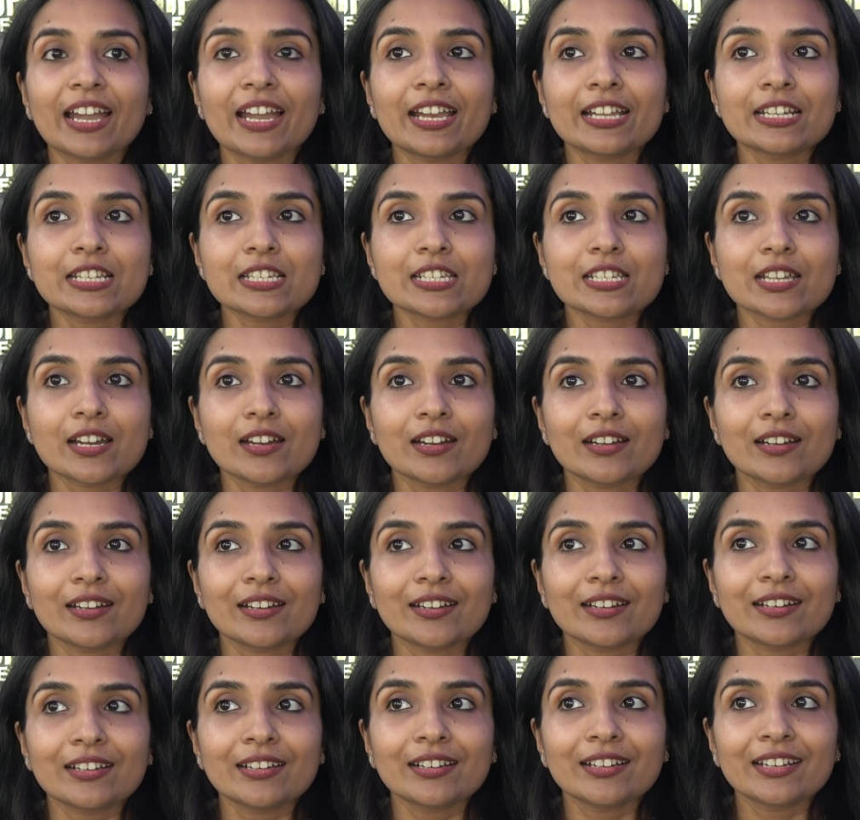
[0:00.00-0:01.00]
and
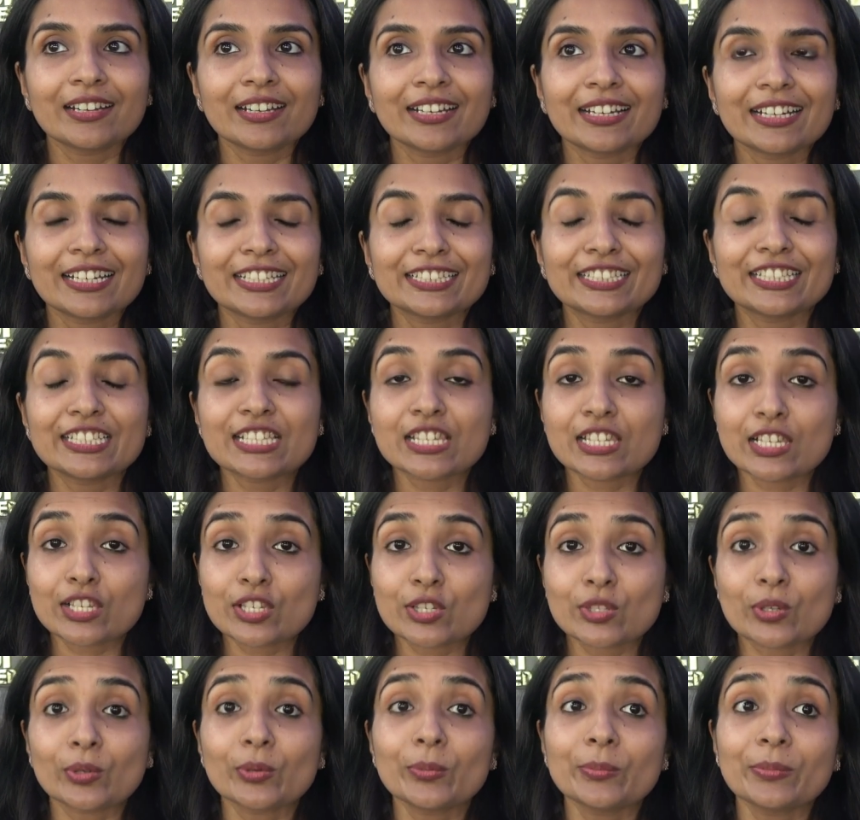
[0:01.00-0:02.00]
uh, this is
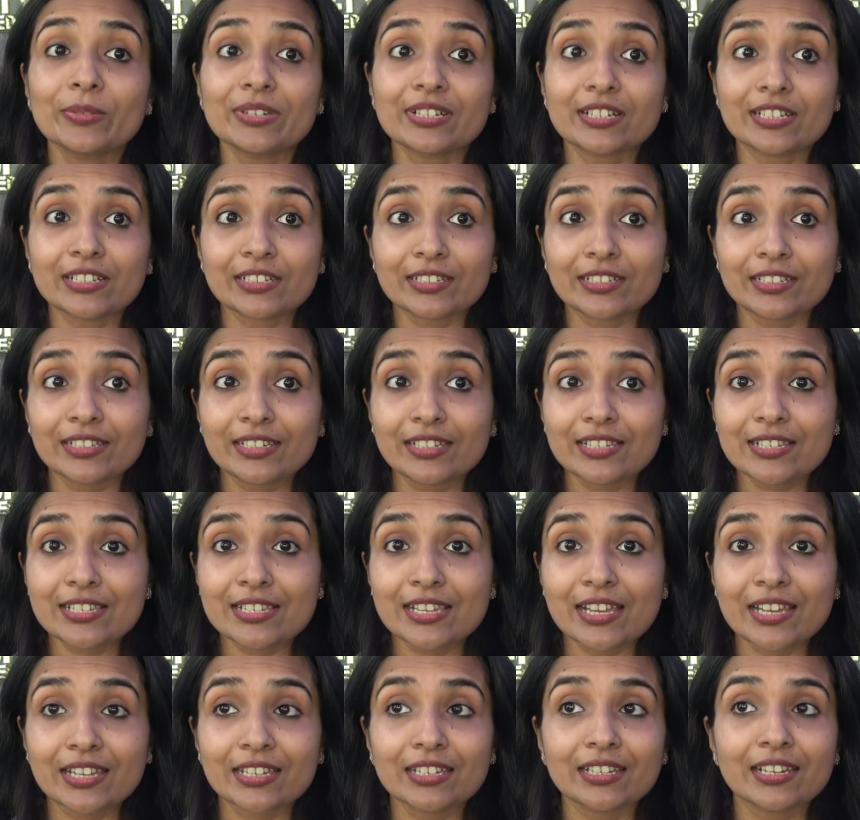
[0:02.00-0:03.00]
so
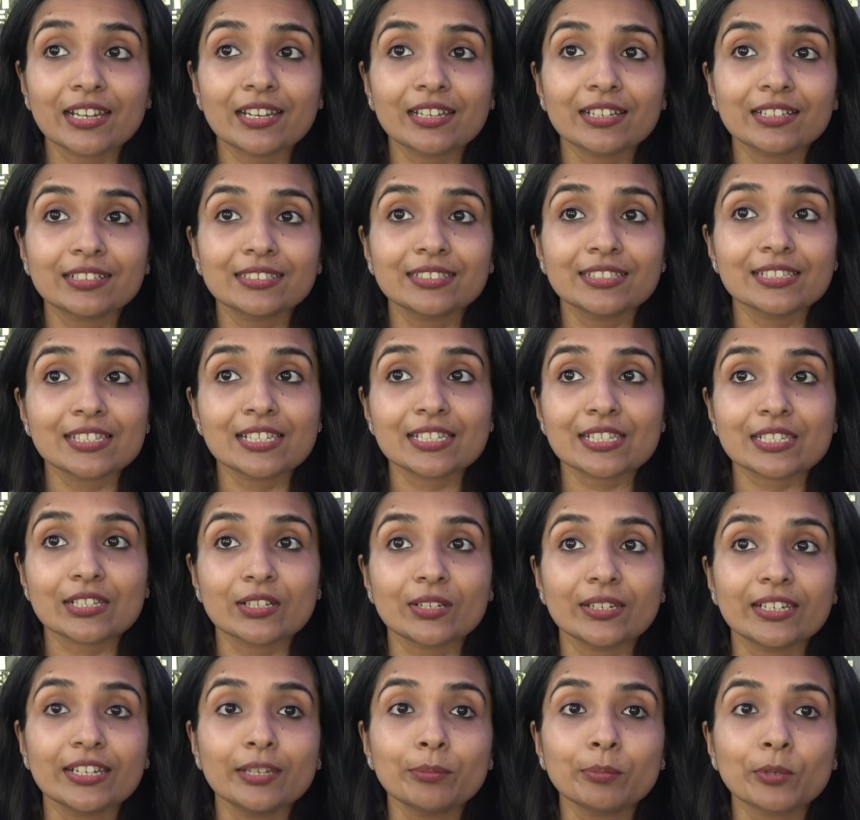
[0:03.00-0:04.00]
miraculous, and uh, this is
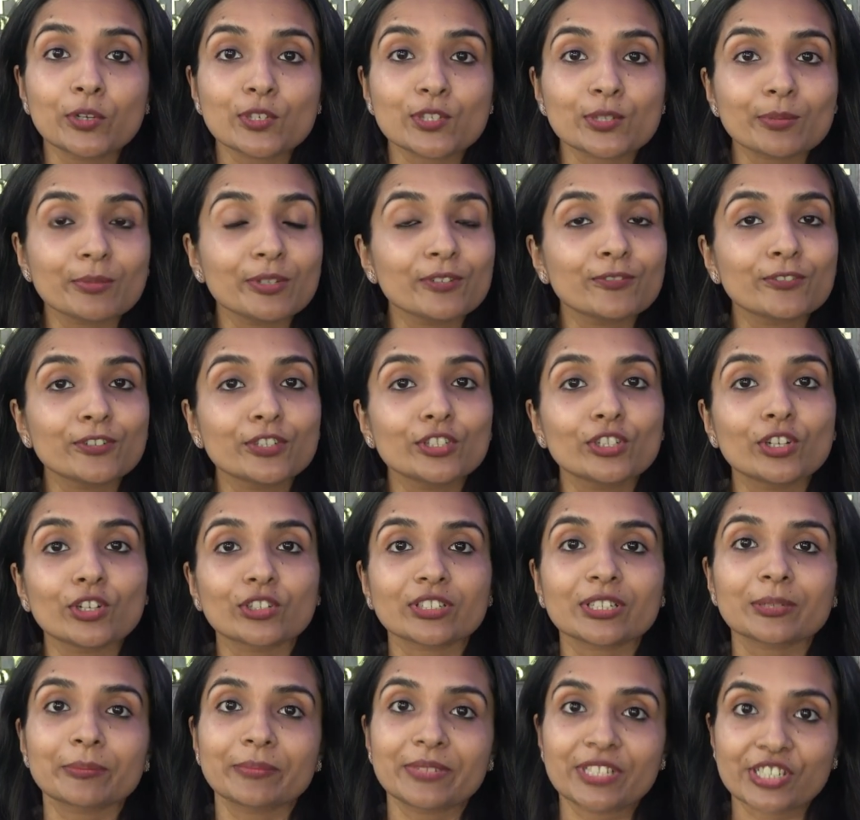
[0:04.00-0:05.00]
only possible for
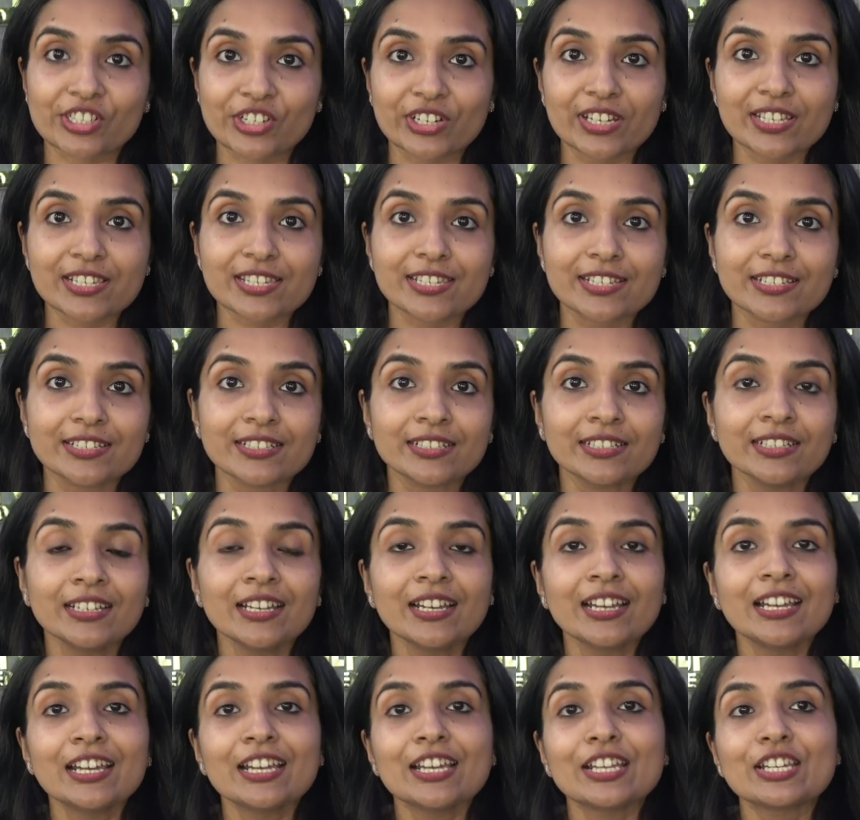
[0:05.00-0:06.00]
Doctor Mishra sir
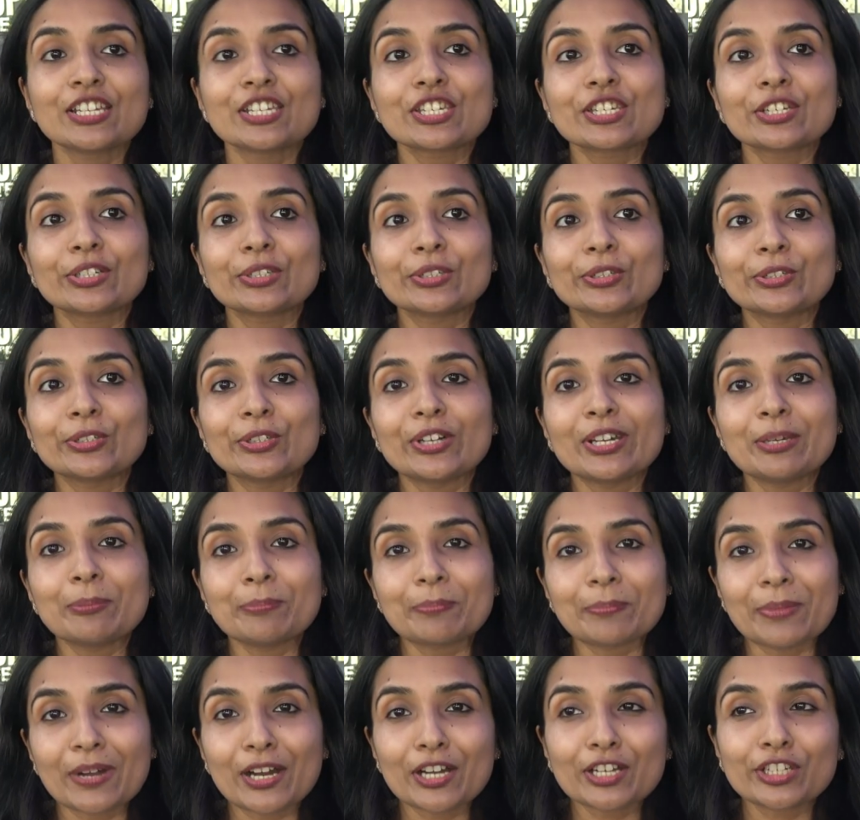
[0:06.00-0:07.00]
to
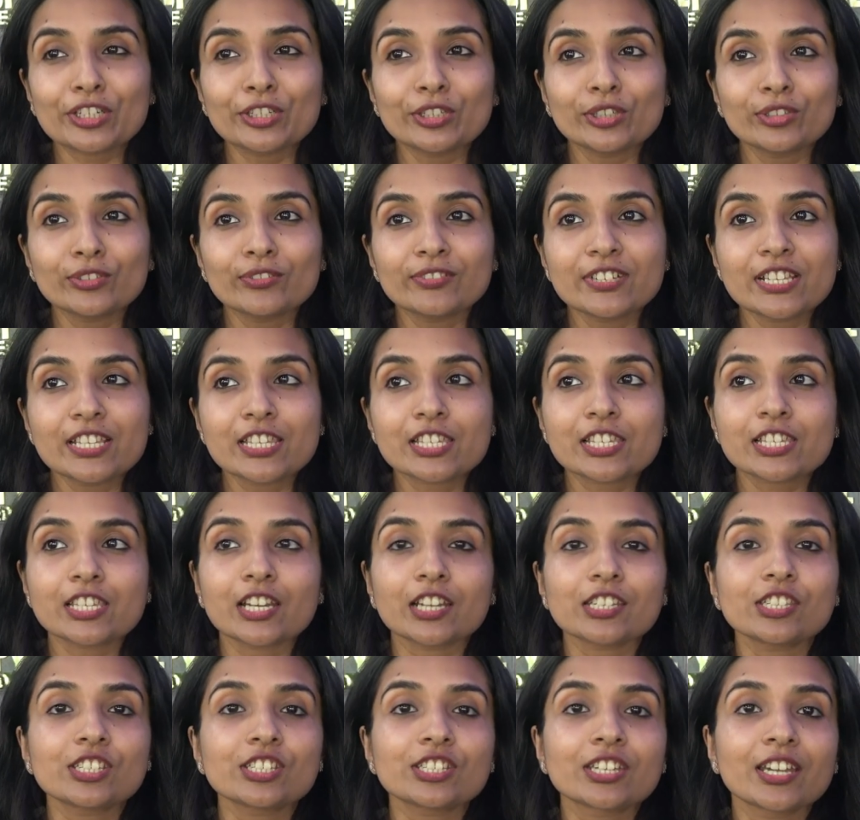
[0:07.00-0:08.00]
impart you with
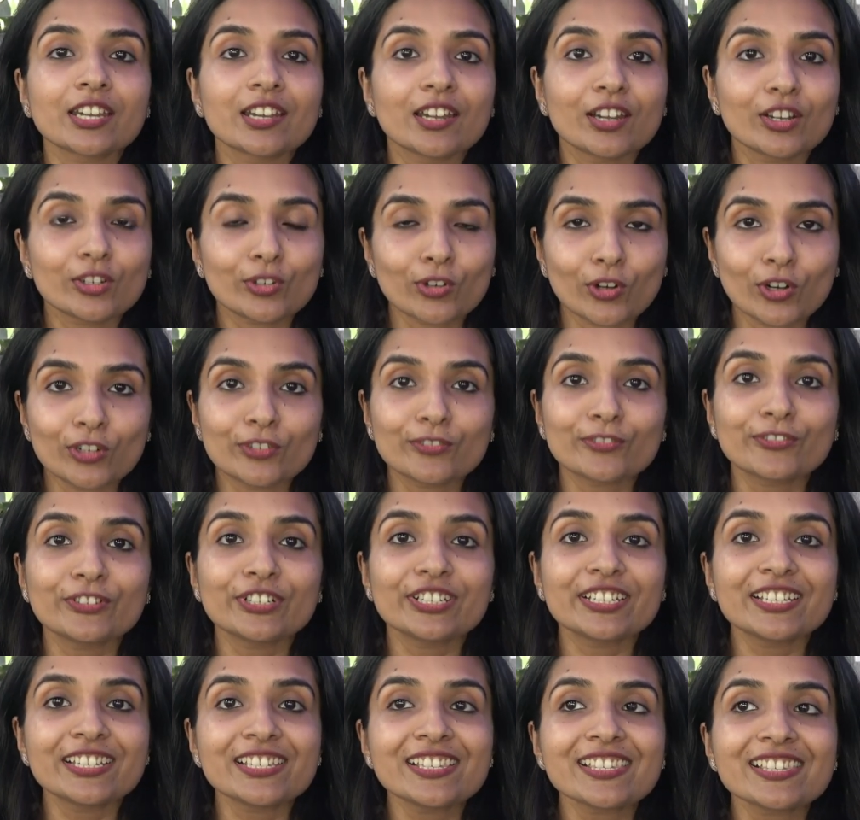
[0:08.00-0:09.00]
such
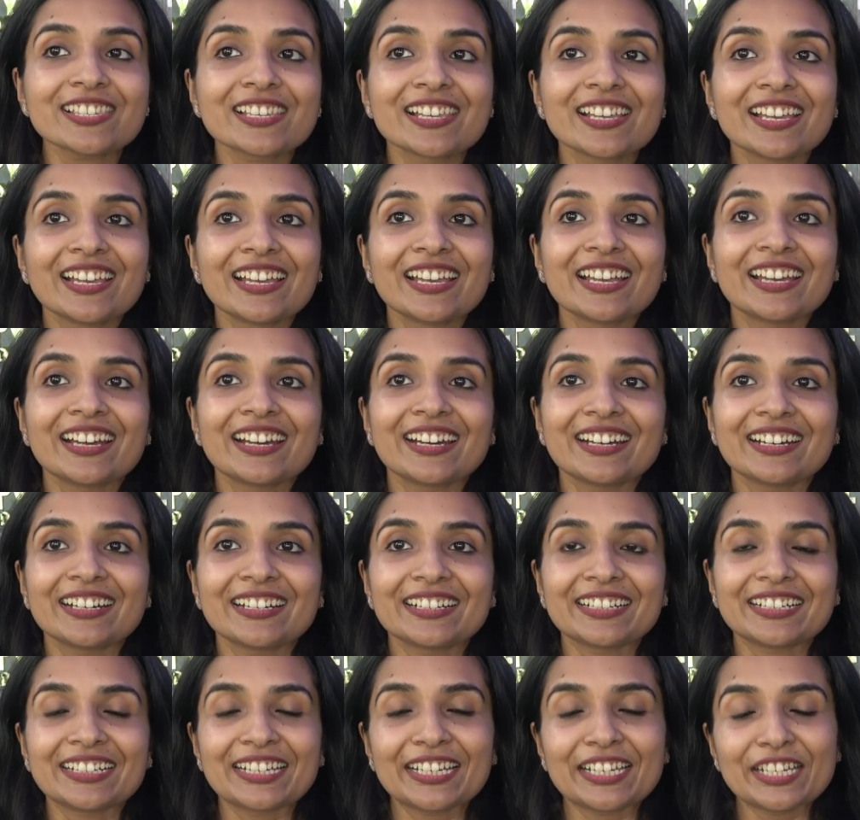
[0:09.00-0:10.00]
confidence
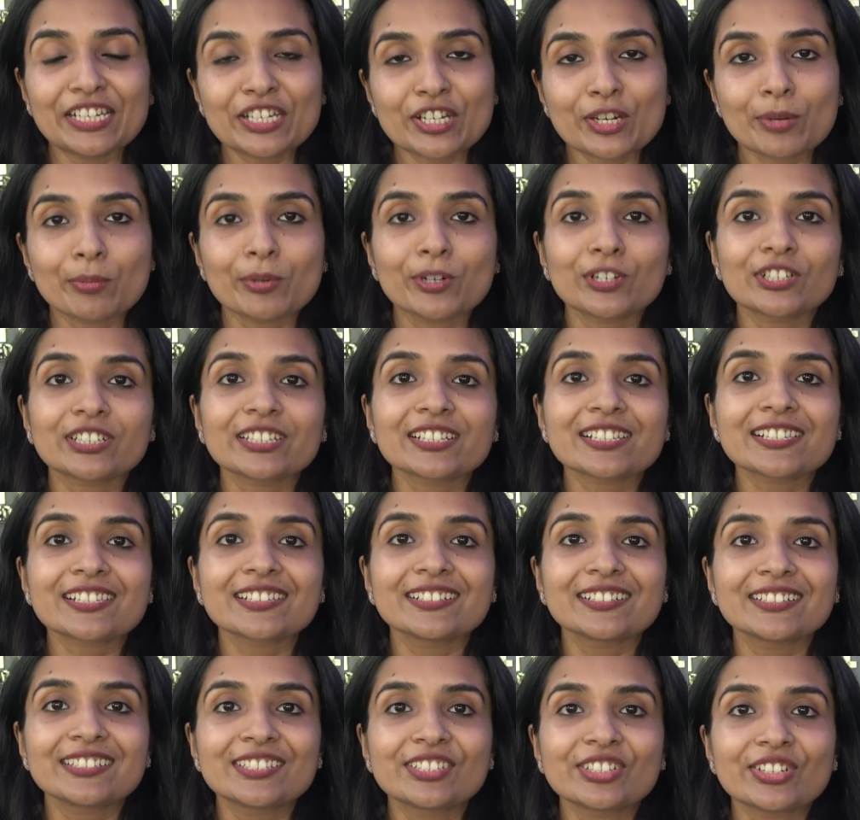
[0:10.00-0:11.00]
uh, in robotic
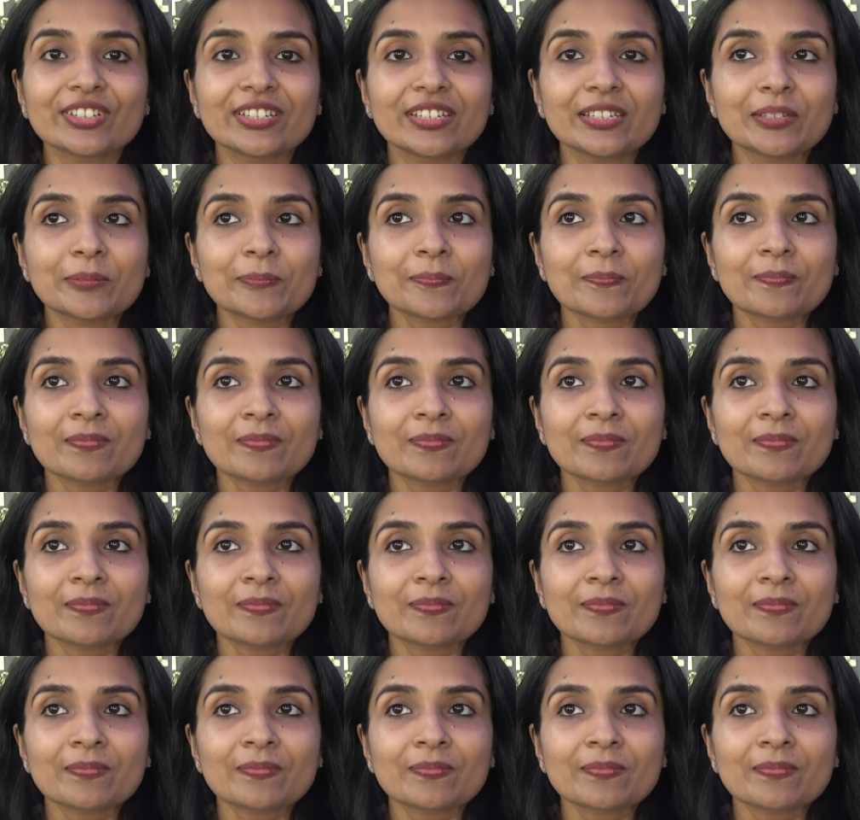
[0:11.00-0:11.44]
surgery.